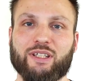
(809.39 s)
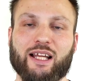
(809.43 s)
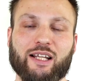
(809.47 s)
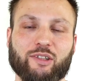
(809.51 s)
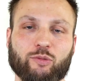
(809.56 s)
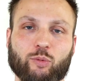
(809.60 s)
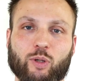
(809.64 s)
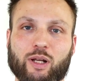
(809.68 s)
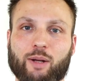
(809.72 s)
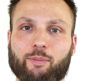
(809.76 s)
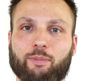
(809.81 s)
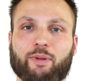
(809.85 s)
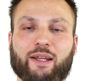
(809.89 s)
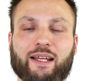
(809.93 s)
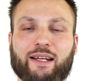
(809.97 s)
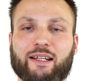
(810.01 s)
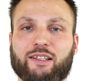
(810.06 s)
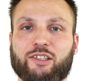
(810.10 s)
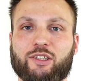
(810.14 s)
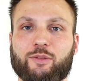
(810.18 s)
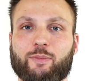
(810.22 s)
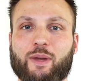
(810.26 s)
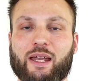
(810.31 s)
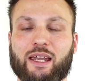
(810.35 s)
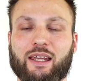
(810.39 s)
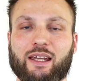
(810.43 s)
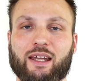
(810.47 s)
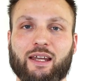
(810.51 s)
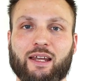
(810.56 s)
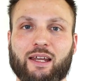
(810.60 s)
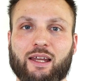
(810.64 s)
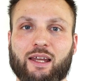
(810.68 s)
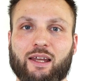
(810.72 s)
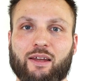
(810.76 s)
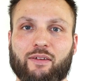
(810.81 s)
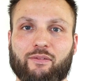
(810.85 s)
That's what I'm planning to make
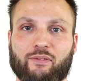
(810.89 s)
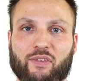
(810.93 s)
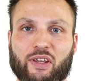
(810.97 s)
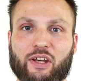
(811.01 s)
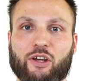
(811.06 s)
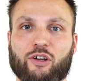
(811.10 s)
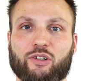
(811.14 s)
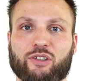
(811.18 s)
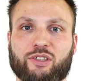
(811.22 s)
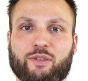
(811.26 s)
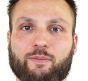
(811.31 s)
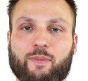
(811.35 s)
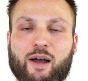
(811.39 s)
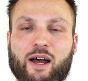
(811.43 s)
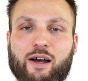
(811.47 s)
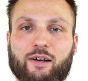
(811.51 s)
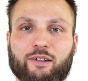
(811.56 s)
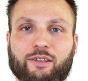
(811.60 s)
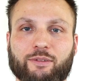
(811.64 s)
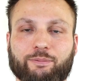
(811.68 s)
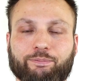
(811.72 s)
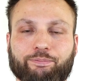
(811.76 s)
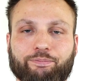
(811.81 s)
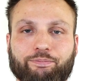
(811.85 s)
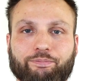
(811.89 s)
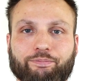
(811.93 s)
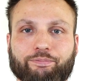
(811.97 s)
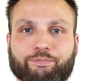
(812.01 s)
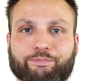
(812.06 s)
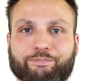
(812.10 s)
videos about.